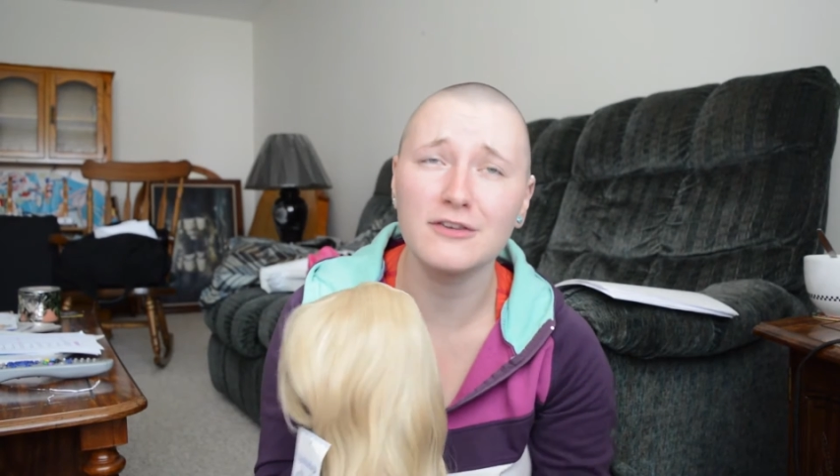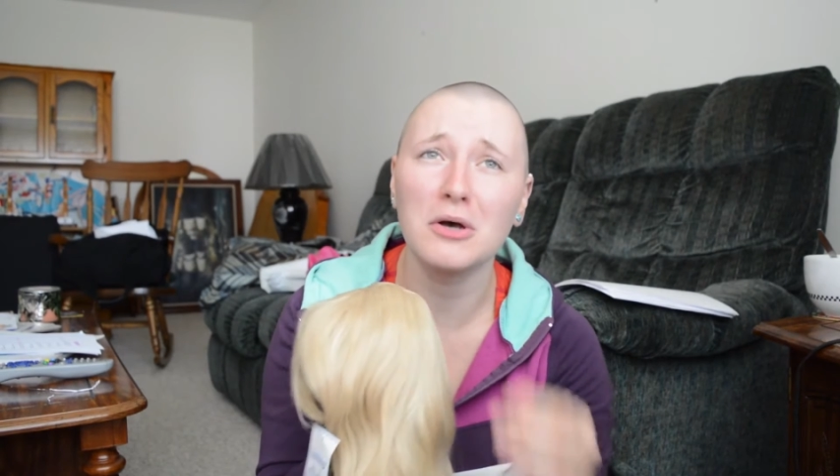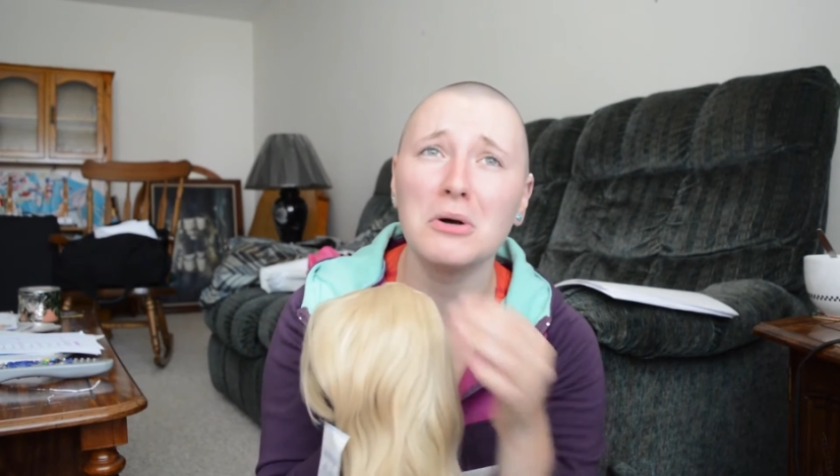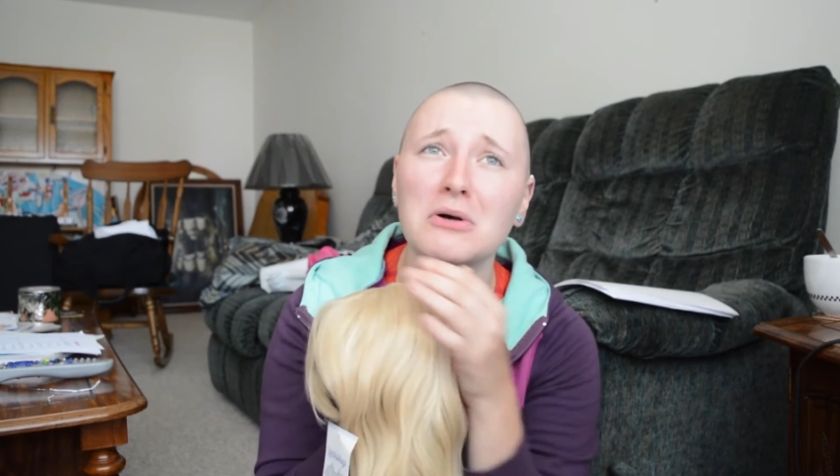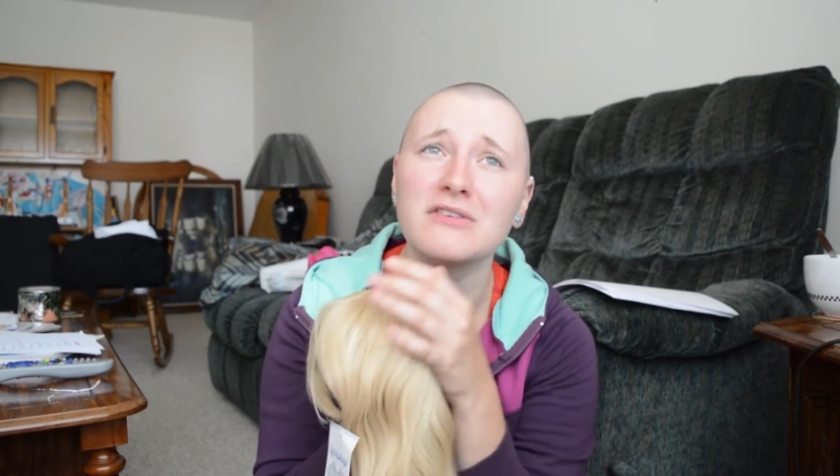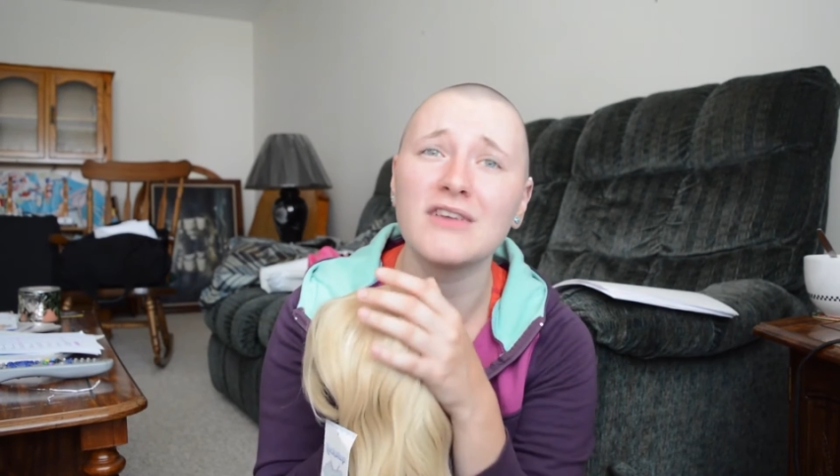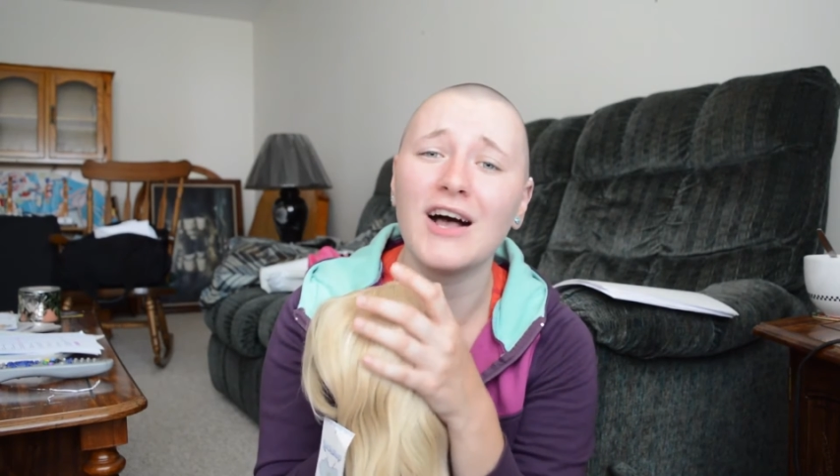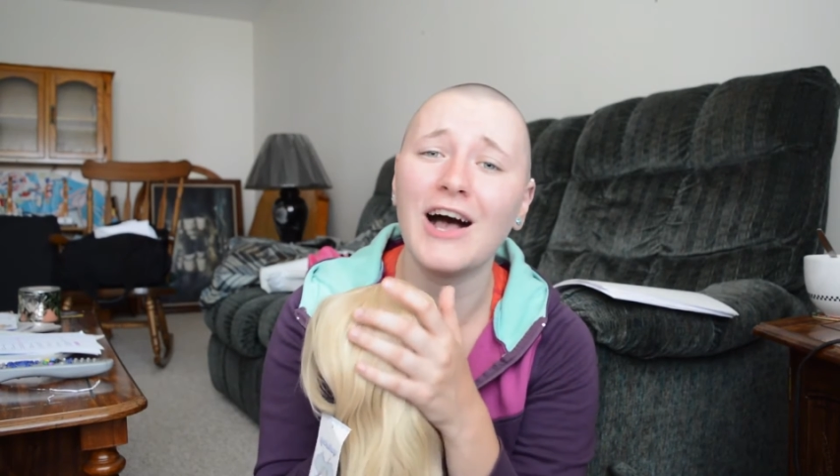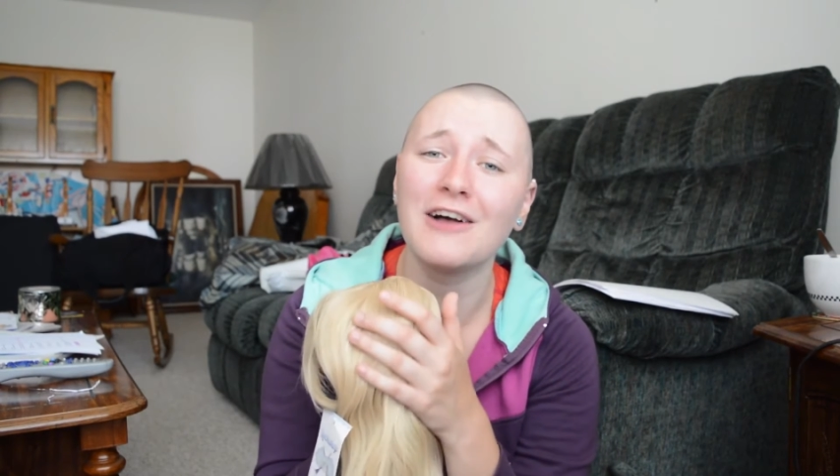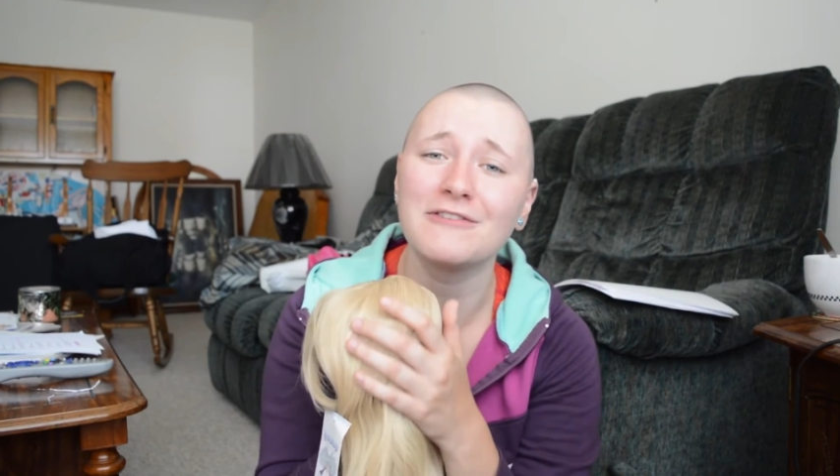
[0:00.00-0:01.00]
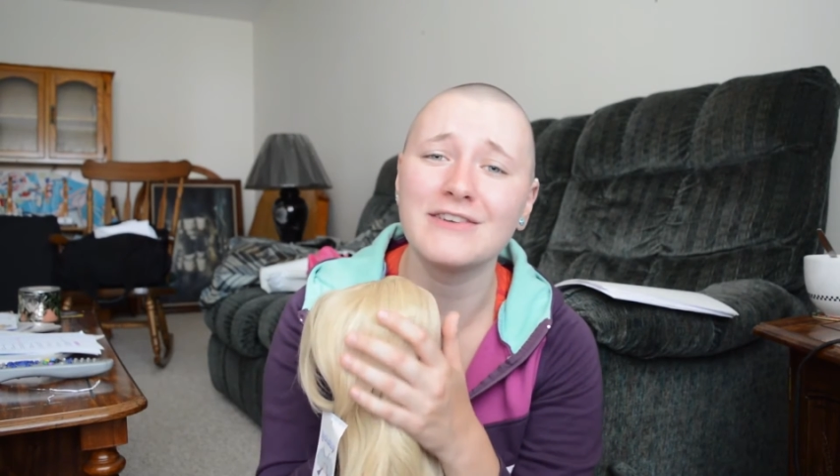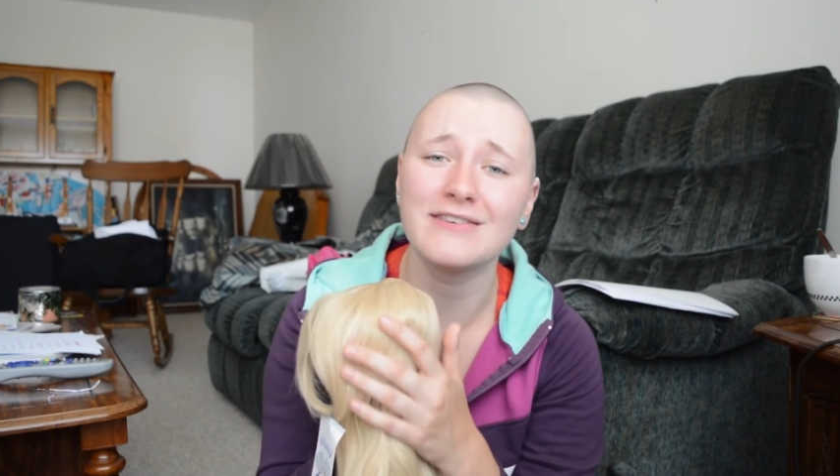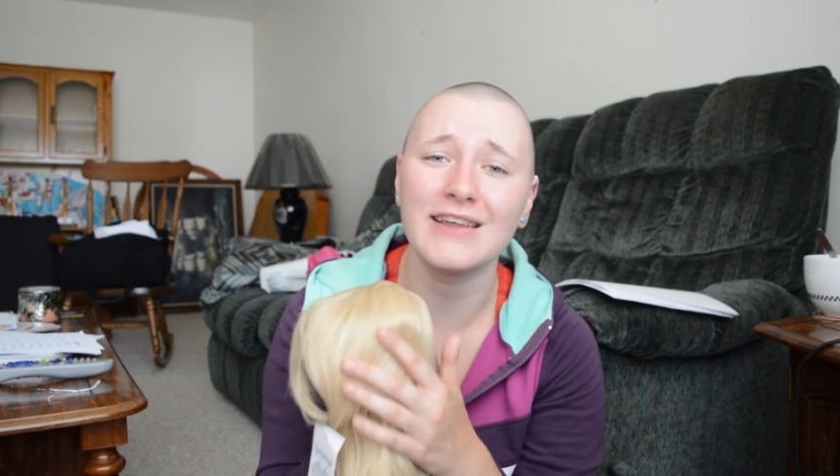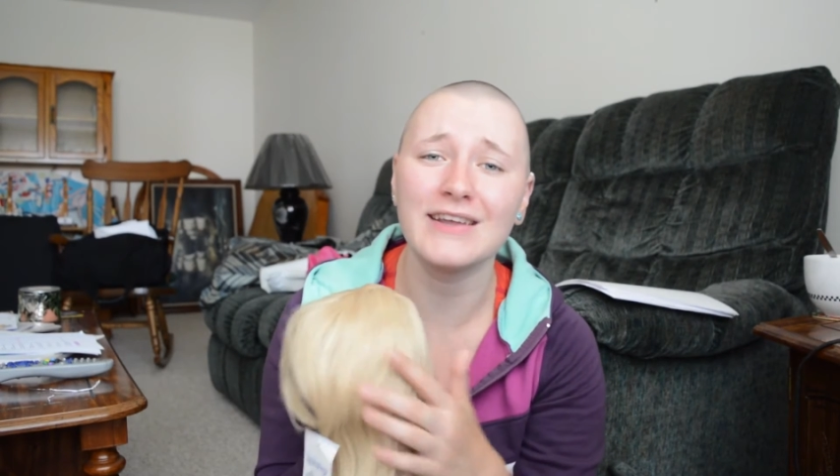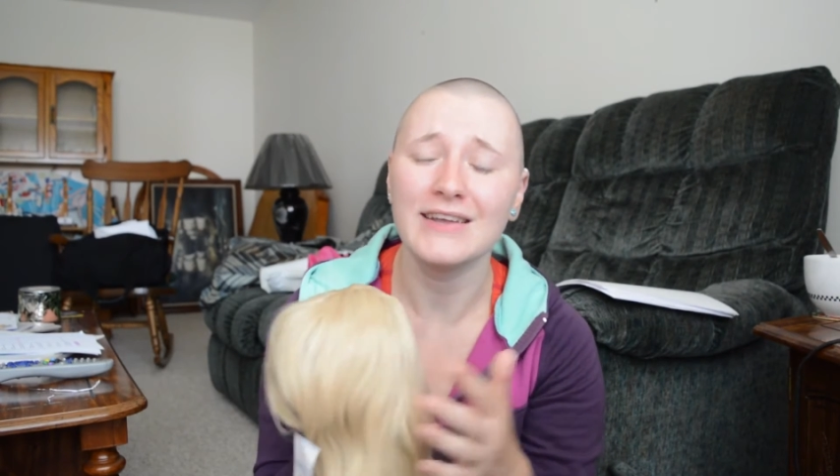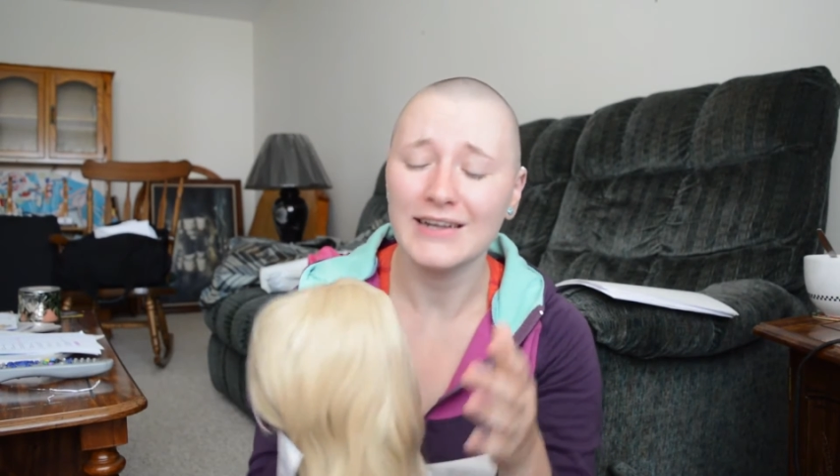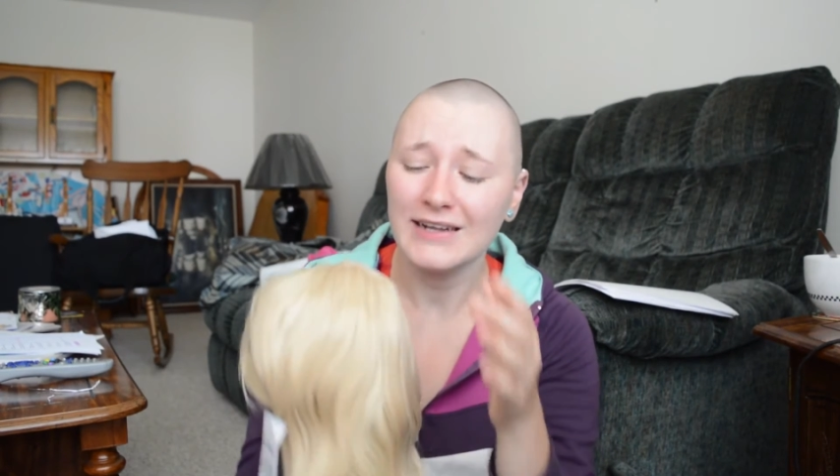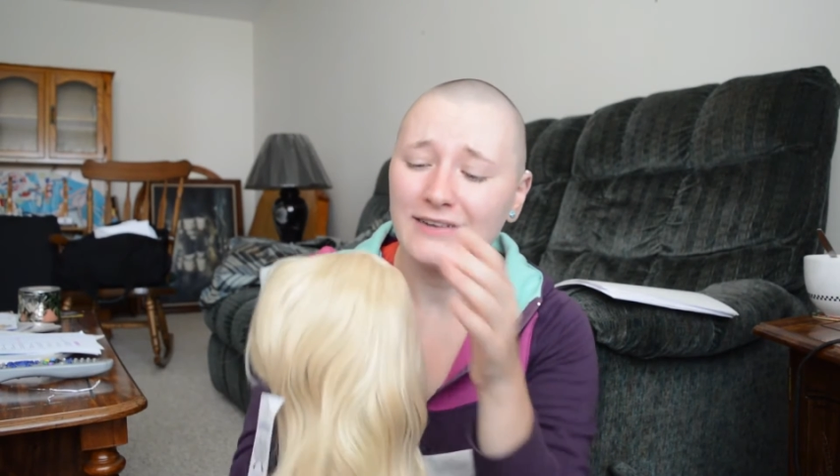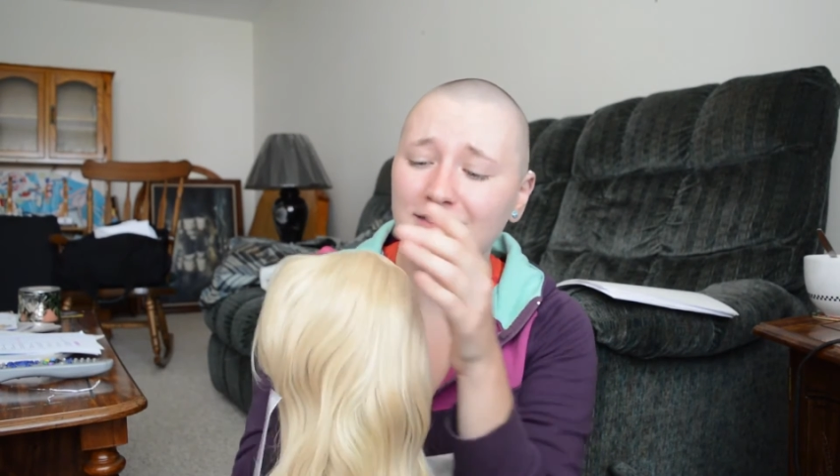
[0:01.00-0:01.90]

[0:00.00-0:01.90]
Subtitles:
so soft. It's like